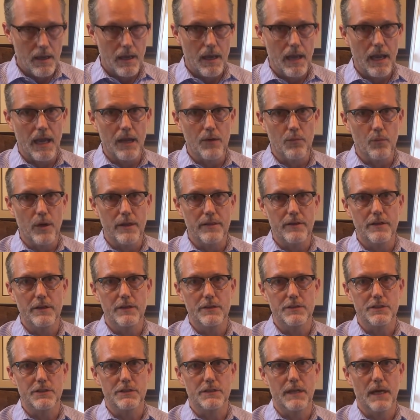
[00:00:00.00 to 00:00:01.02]
and whether you
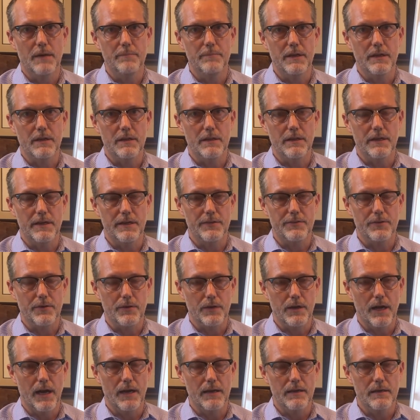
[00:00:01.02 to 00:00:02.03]
should come to clinics or
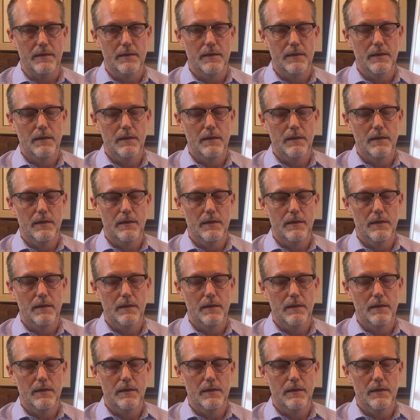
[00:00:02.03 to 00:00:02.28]
not.